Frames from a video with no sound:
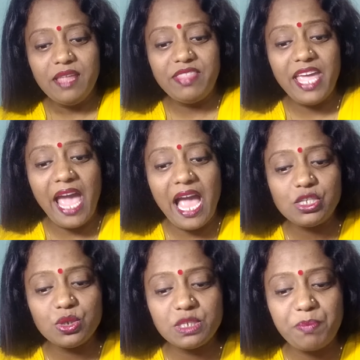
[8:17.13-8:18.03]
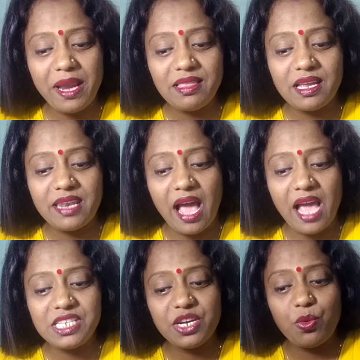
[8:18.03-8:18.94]
They had to spend the
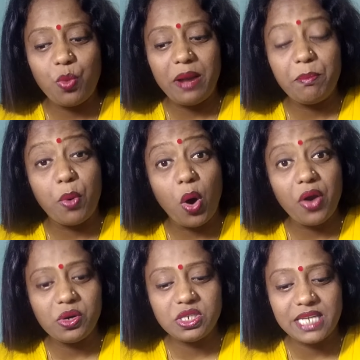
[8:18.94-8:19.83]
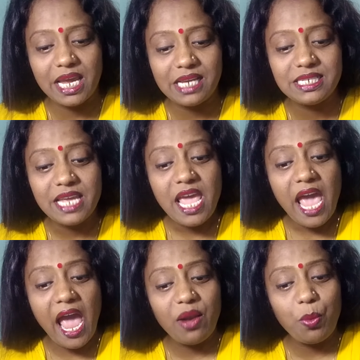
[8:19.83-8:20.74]
night in one borrowed tent
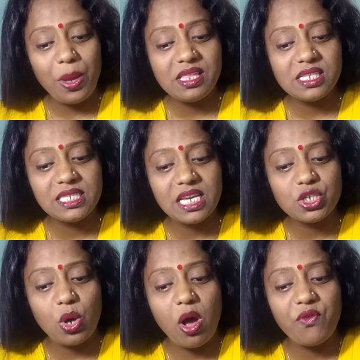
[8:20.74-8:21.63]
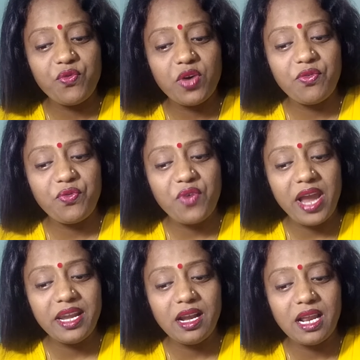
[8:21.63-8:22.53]
and when they set off for the
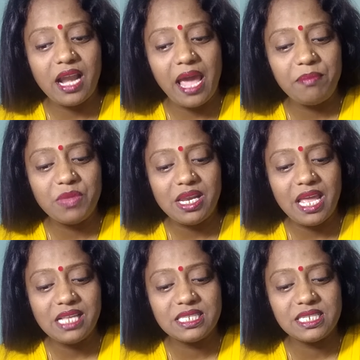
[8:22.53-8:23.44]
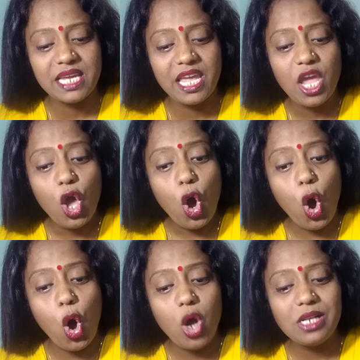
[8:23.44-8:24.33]
final climb the next day,
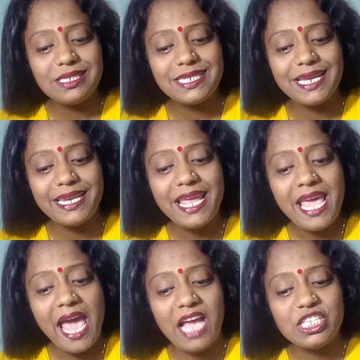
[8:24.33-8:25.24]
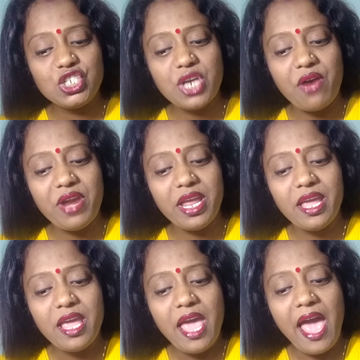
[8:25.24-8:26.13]
all Tine and
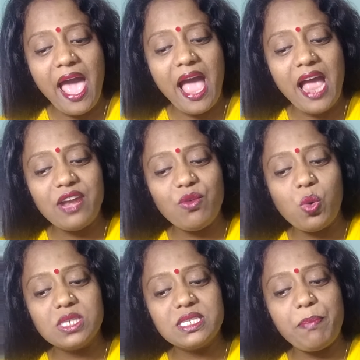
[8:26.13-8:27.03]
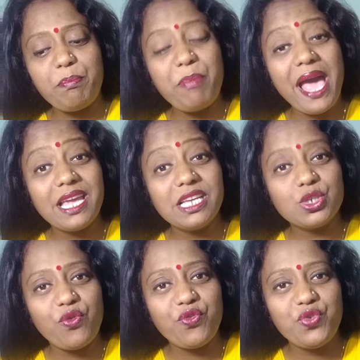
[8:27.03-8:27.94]
Charing had was a packet
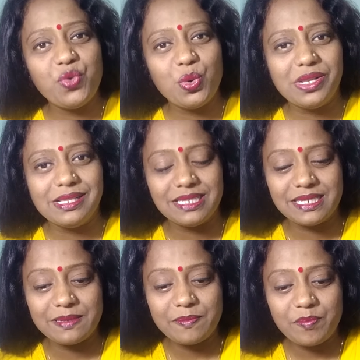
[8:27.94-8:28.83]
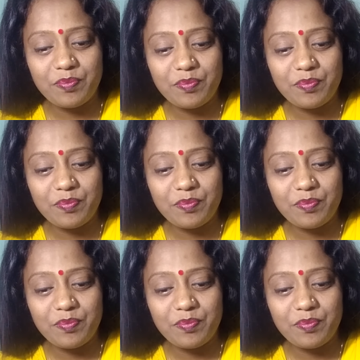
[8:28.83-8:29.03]
of noodles.